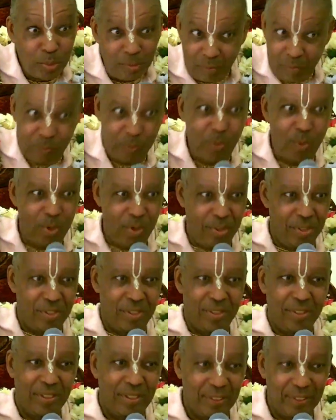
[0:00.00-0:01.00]
Of
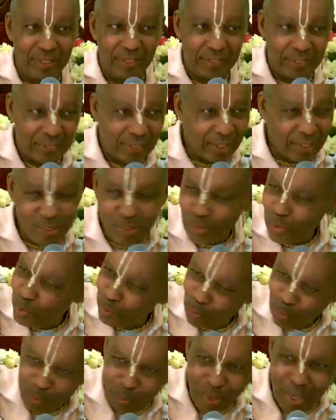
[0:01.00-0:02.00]
course. Second
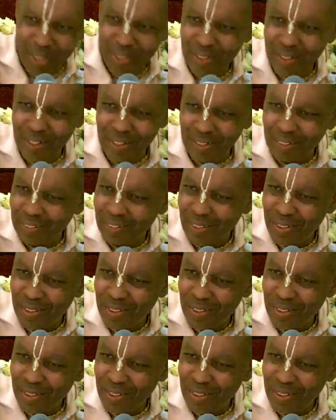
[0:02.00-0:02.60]
scoop, why not?